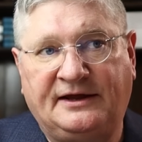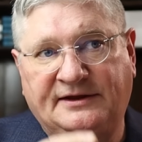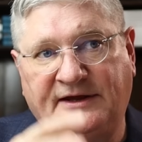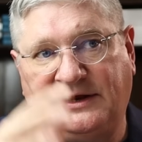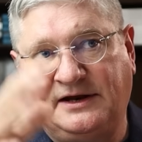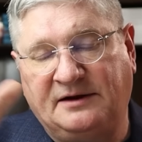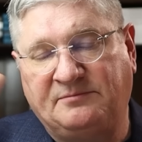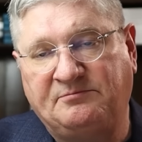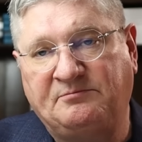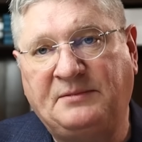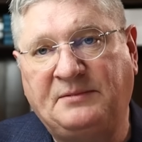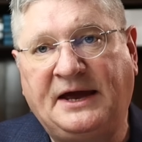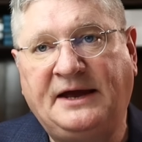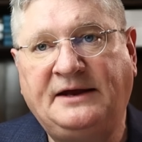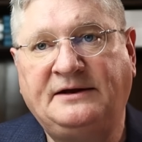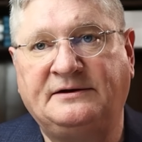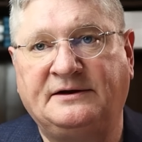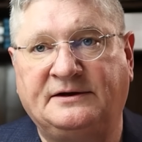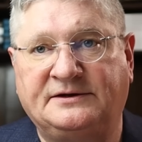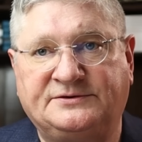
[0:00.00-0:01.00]
and then in
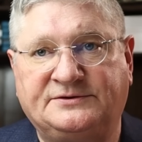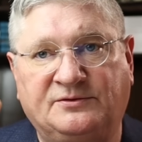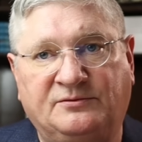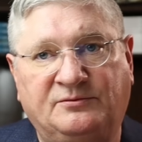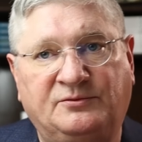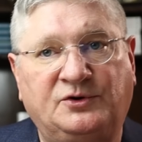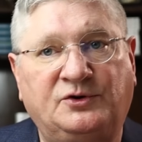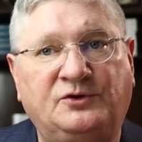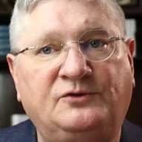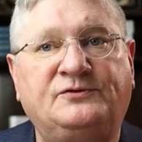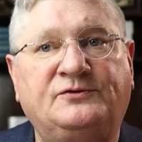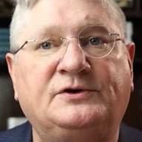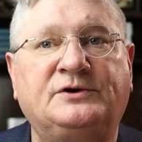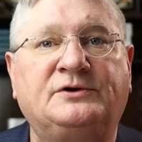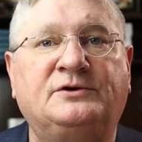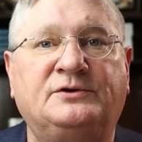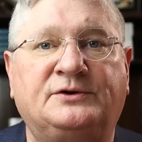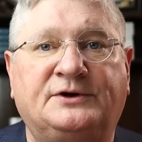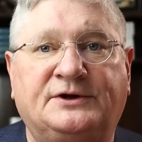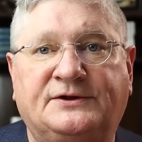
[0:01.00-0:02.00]
maintenance we'll move to
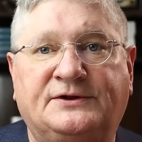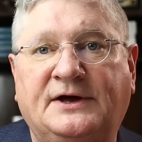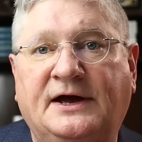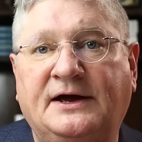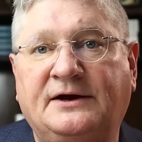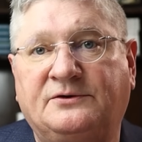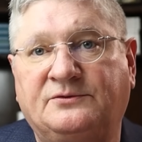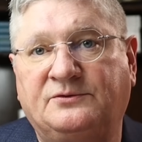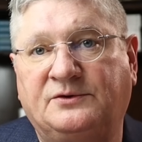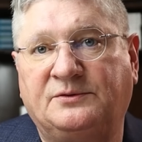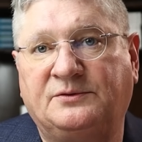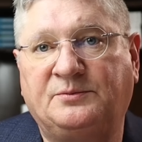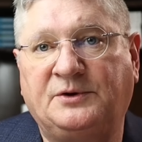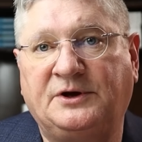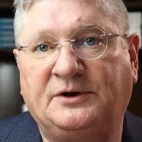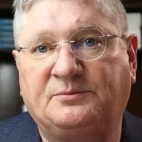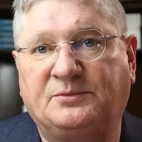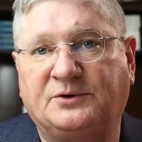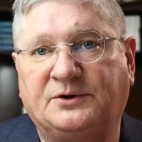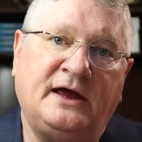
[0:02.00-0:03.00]
glutathione with
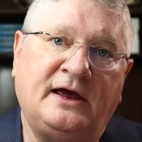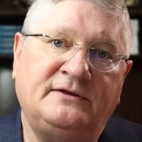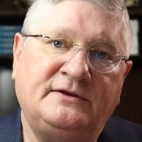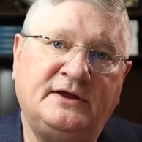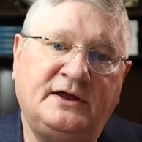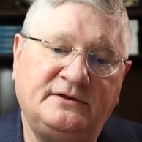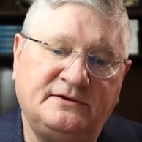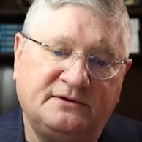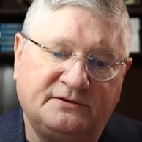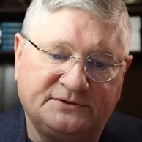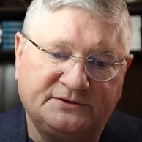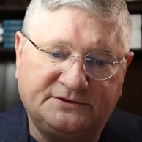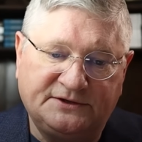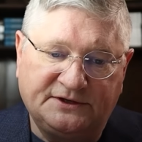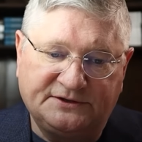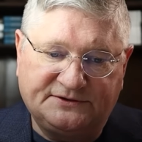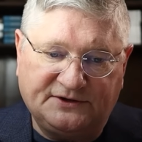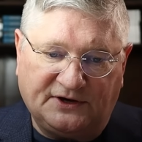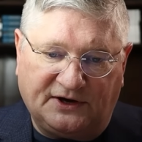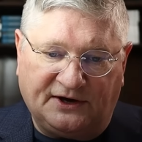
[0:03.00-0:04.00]
people. And then there's
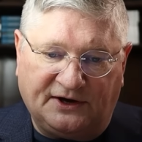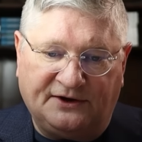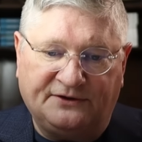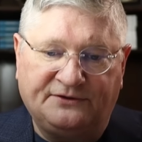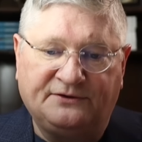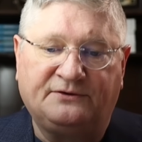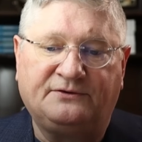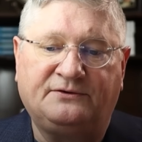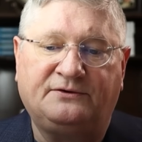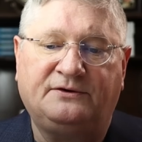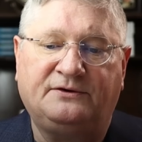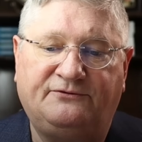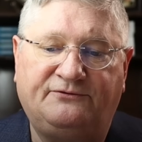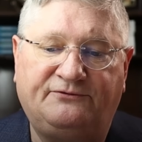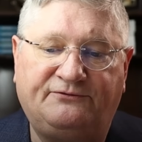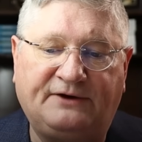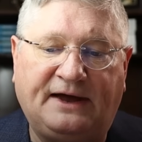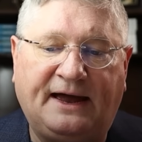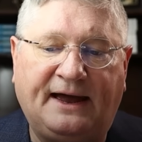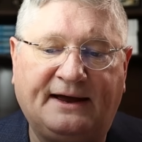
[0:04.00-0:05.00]
this other
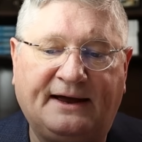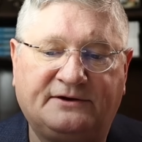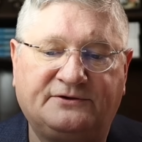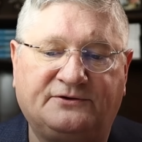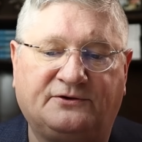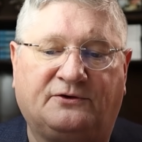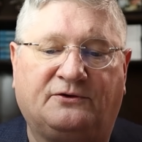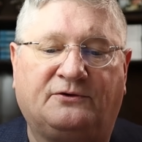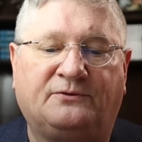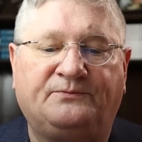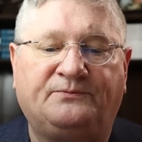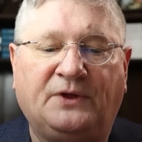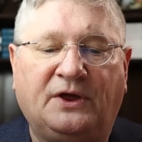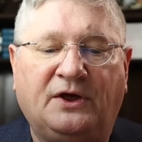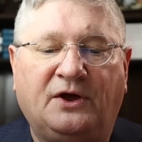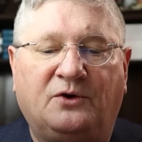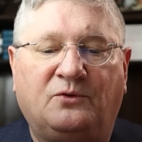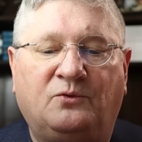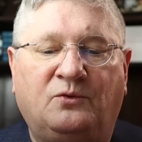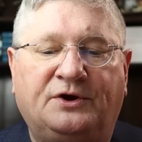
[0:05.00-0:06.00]
factor
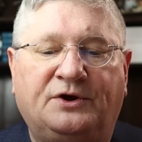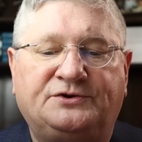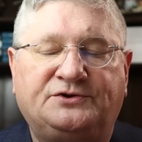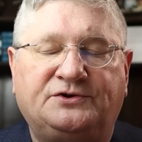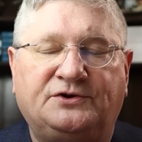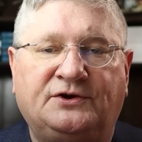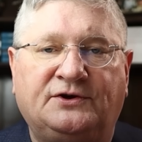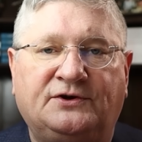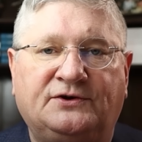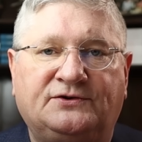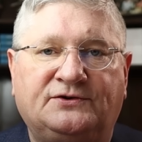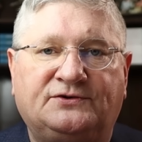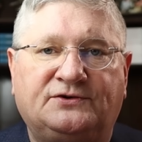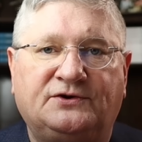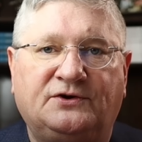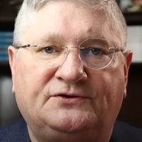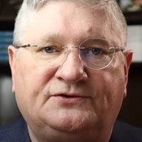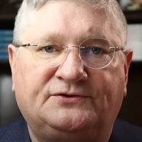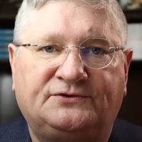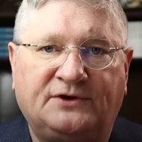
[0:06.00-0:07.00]
which is
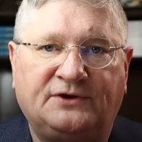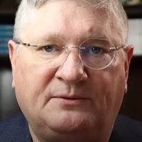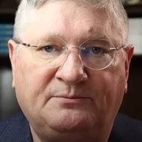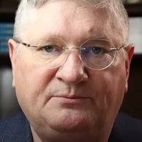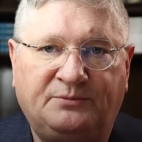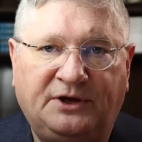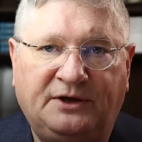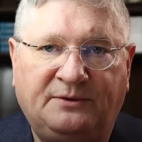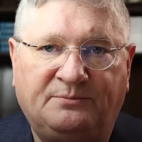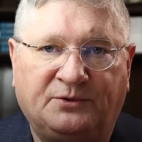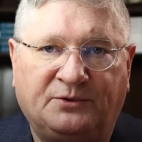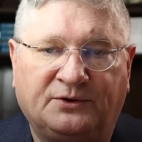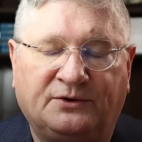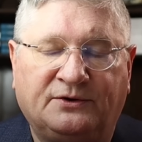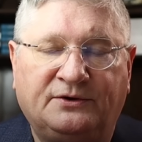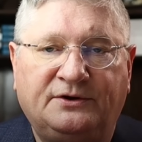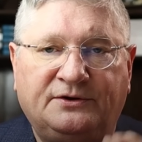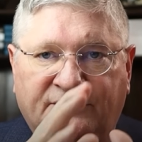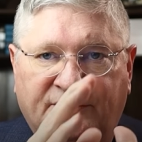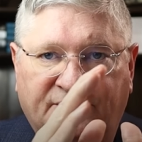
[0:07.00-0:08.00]
some
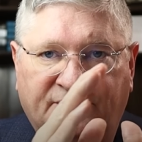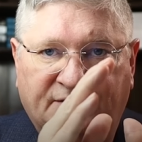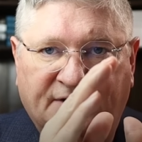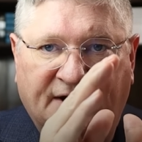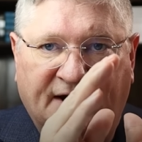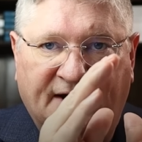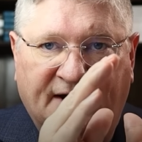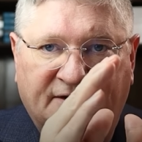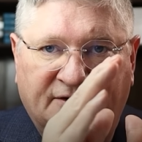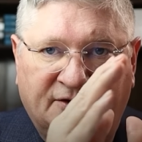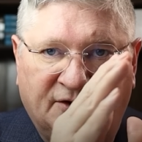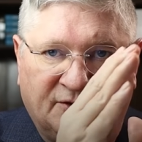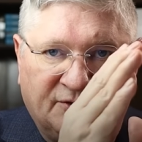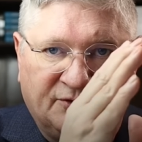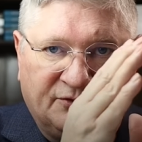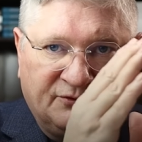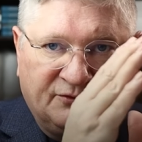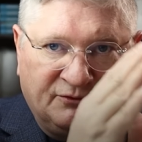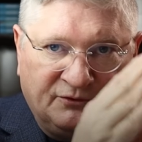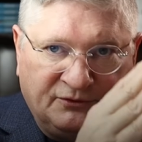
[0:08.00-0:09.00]
people do not go
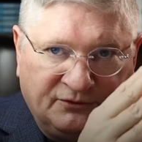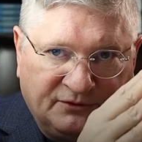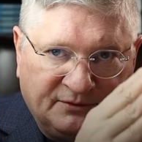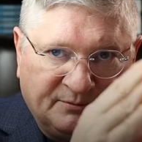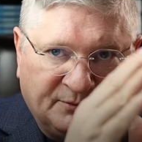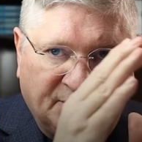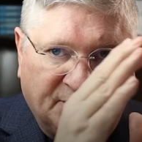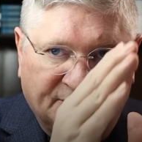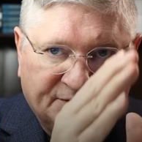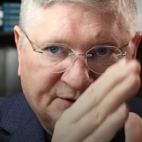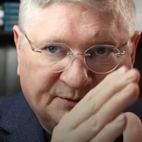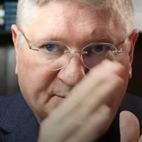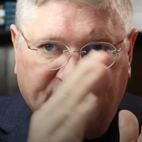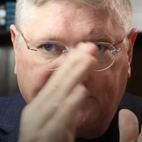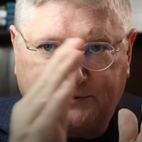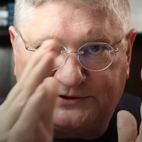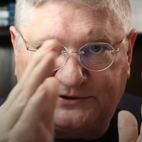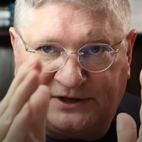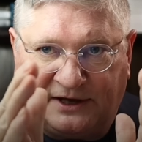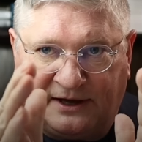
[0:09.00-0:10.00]
through the
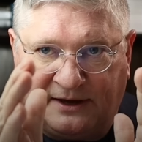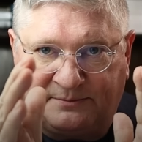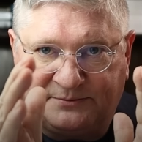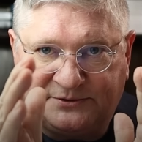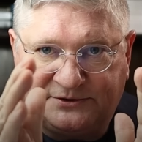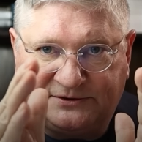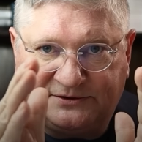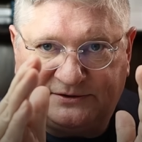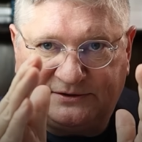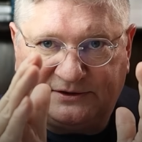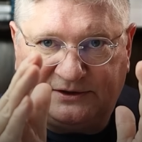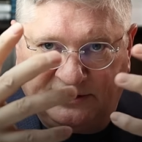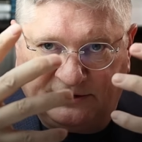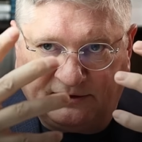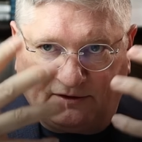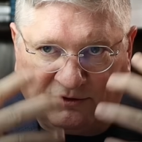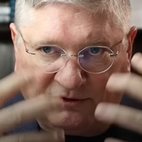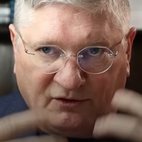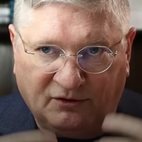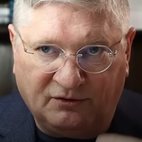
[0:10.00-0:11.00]
multiple steps in
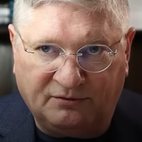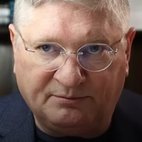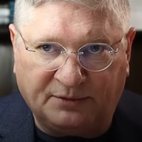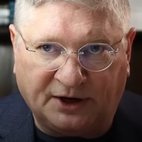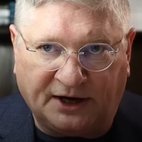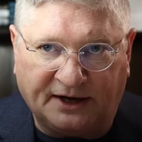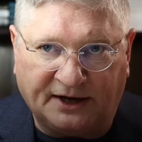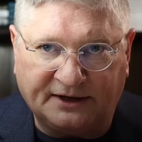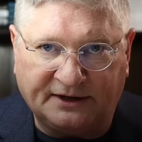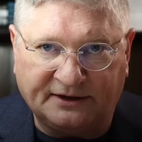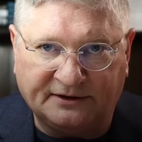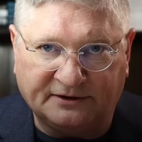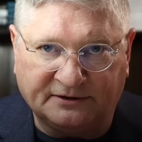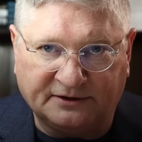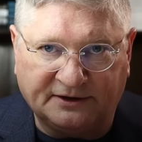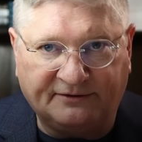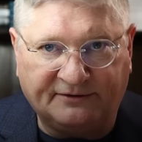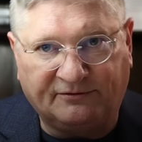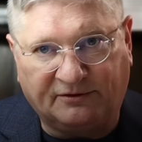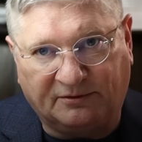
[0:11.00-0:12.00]
their own body, in the
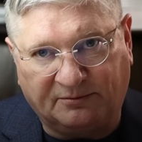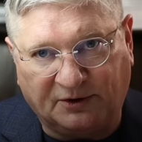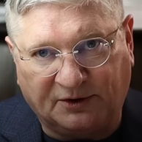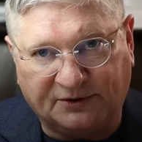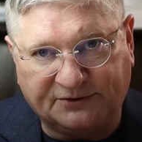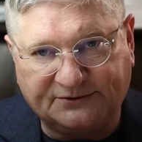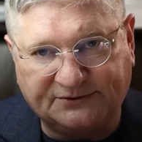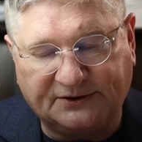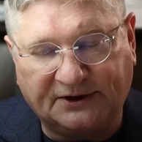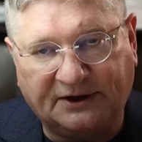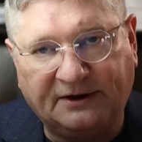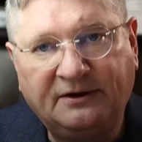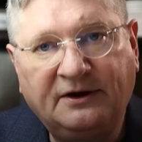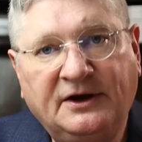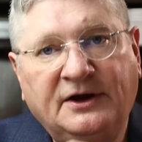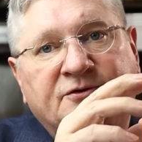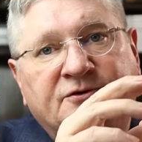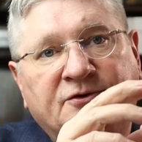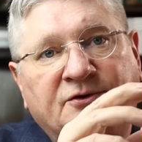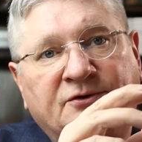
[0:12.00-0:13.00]
liver mostly,
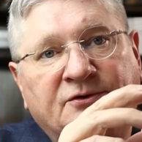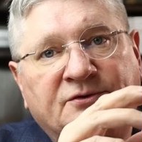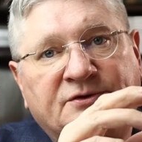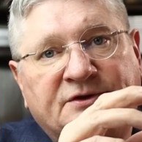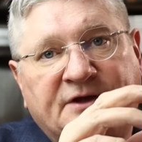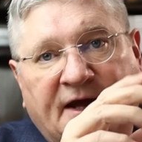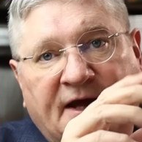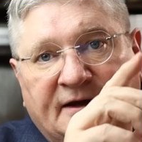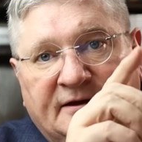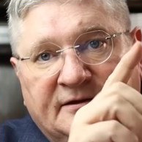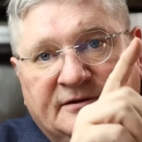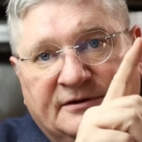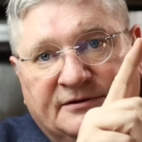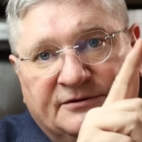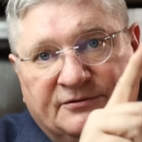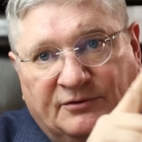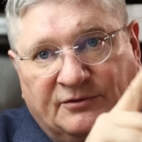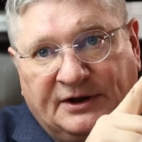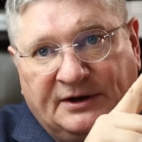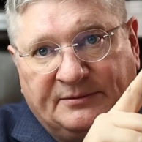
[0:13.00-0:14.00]
to take the
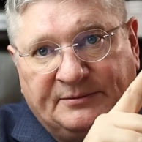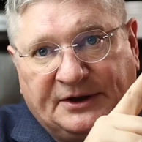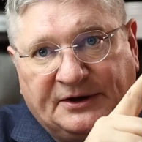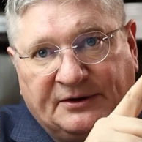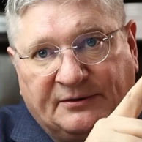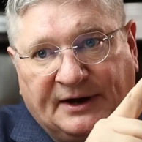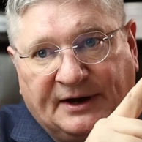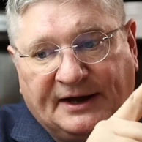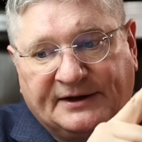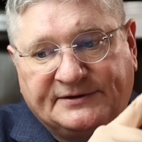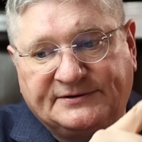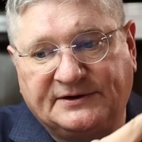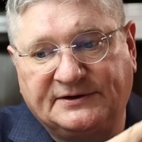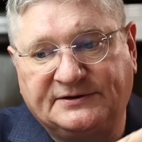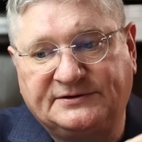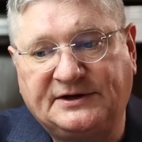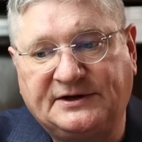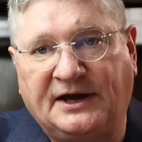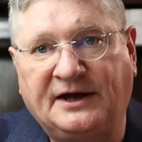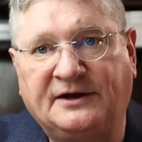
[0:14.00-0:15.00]
three amino
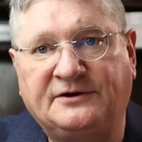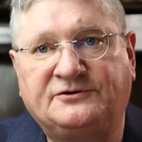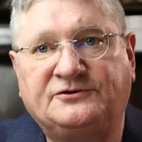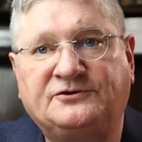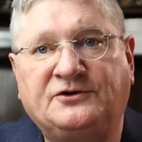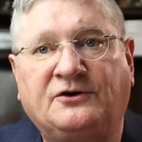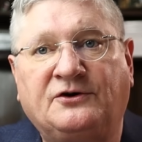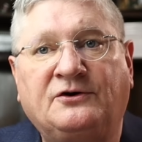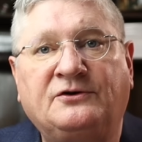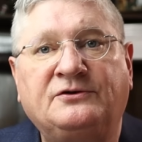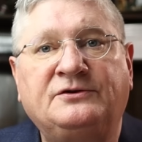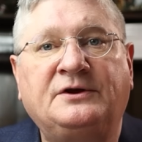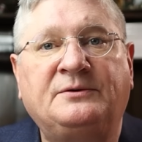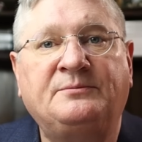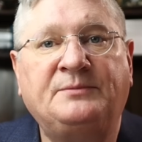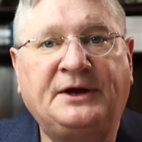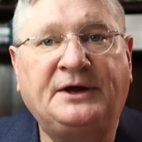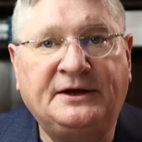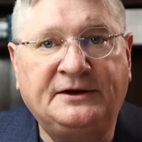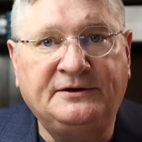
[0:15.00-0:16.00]
acids and turn
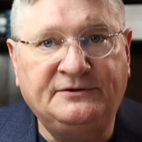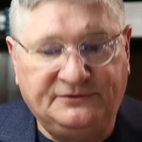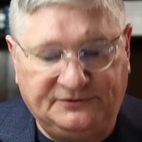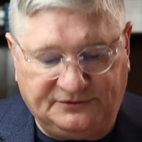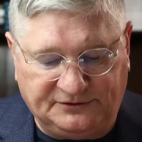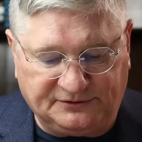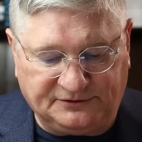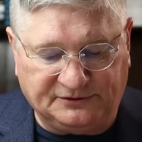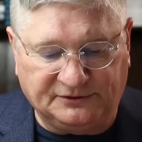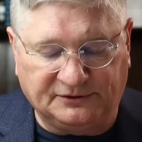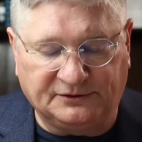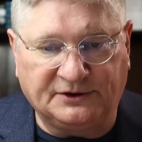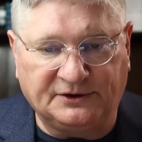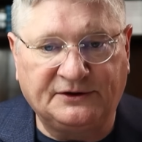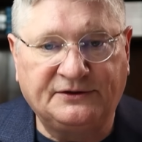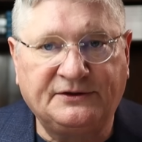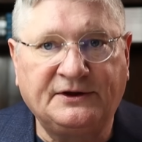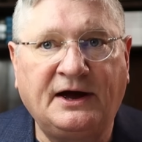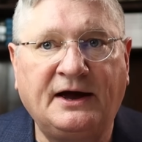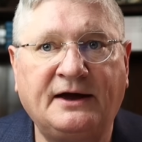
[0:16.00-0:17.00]
them into
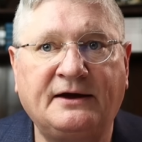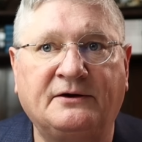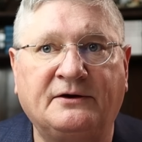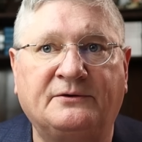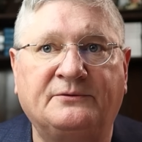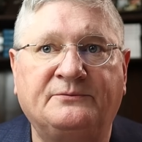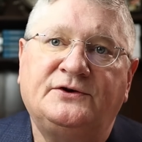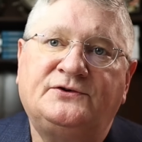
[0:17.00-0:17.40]
glutathione.